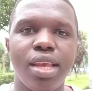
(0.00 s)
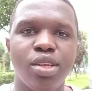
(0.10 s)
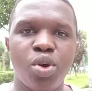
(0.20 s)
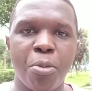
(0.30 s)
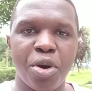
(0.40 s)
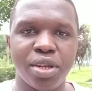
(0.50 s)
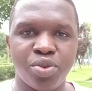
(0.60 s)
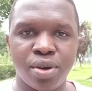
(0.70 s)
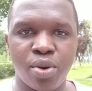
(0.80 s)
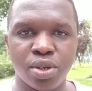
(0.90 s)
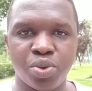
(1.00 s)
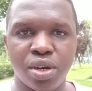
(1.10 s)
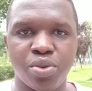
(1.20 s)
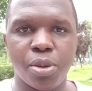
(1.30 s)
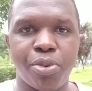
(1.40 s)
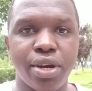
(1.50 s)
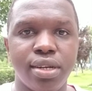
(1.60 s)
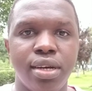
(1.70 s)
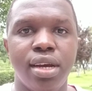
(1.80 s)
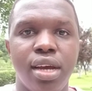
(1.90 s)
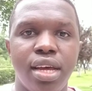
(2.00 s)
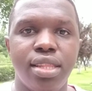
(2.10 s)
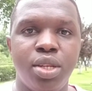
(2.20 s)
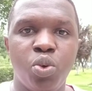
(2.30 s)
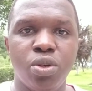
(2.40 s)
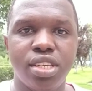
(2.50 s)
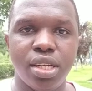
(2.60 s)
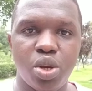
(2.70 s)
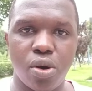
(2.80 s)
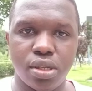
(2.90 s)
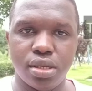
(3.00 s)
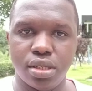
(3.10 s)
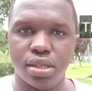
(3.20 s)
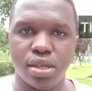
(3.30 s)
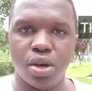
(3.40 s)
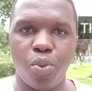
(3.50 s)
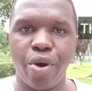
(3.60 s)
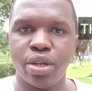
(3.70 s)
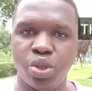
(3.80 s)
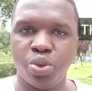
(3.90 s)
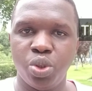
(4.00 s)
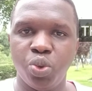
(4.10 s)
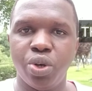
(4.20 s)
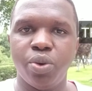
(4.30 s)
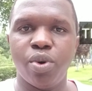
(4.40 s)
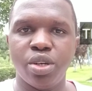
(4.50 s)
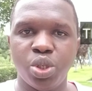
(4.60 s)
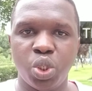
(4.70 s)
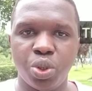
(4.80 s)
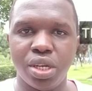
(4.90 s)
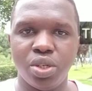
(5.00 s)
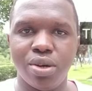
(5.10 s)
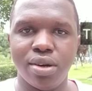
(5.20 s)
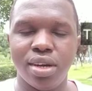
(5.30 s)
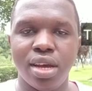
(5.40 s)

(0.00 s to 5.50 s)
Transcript: So I'm gonna go straight to the point, the do's and don'ts, what you should do and what you shouldn't do.